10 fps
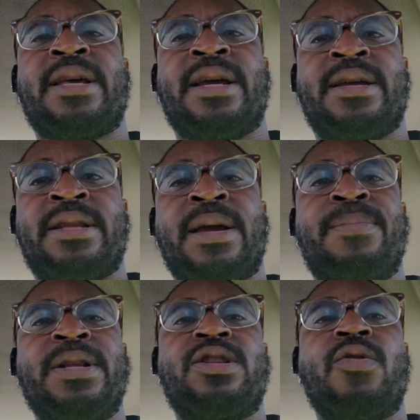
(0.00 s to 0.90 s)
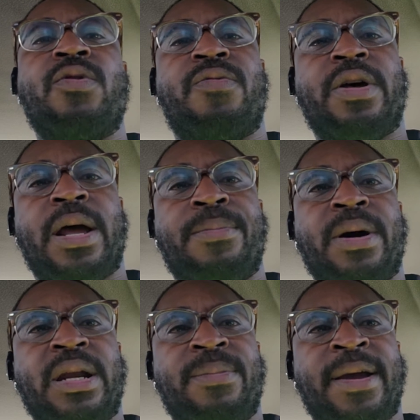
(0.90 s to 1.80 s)
they they bent over for that
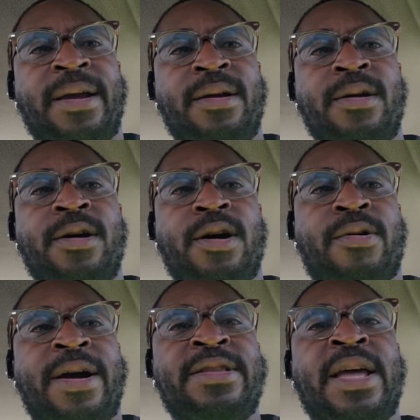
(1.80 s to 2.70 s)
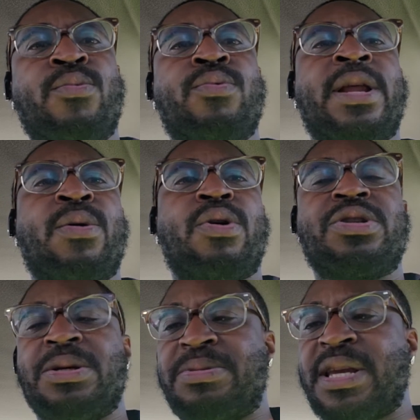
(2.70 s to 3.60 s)
money, man. All right, they they
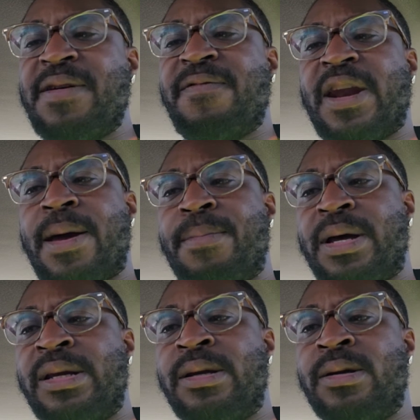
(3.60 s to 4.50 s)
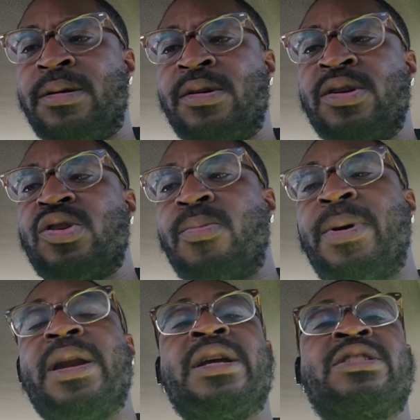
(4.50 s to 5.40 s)
worship Satan for that money. So
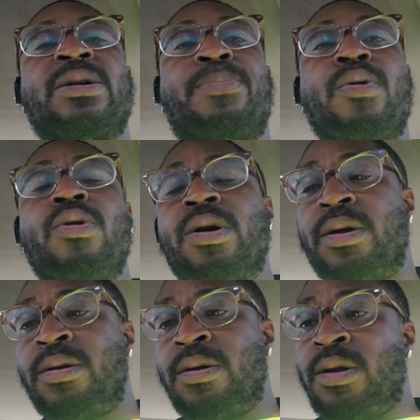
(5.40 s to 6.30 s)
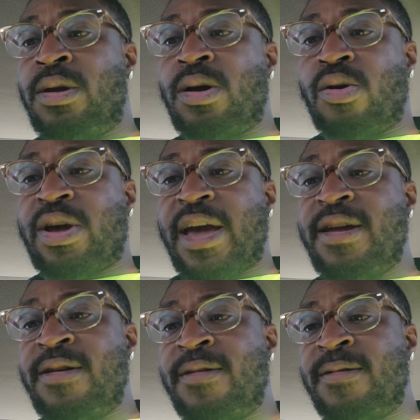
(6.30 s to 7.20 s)
better is the poor,
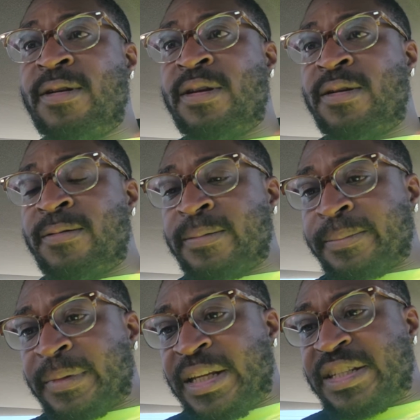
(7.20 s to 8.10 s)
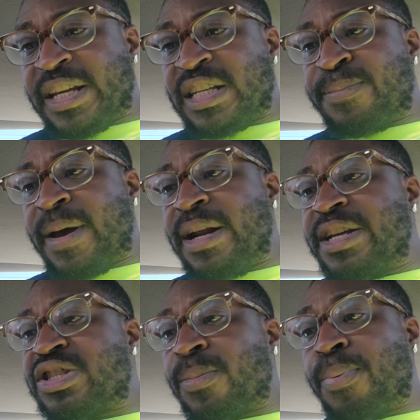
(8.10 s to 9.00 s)
okay? It says, better
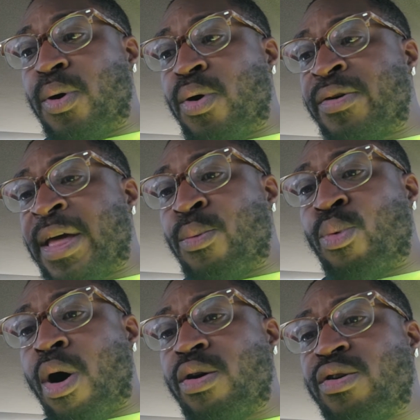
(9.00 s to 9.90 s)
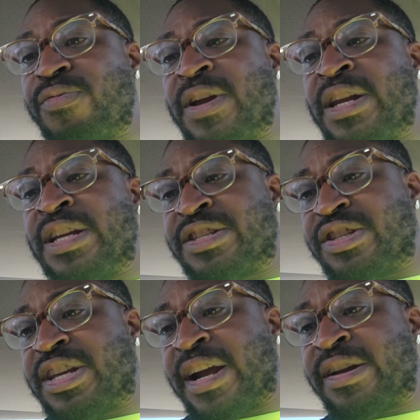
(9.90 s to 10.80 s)
is the poor that walketh in his
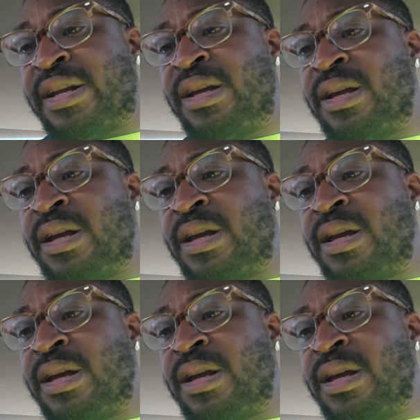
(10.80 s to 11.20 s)
integrity